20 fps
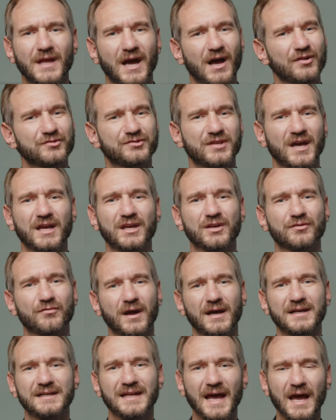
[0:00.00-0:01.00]
I'll tell you
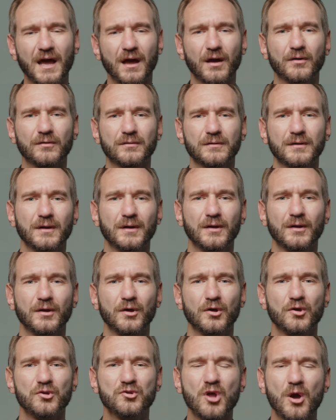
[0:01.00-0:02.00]
right now,
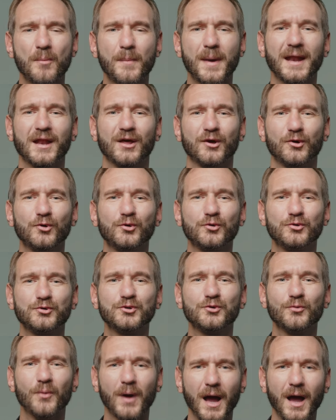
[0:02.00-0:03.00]
no matter who
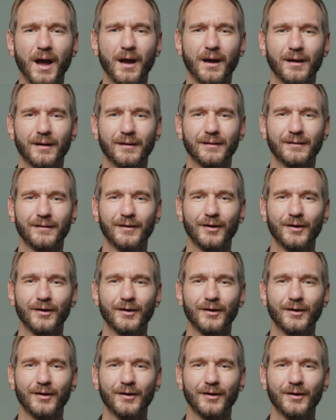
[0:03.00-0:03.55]
you are.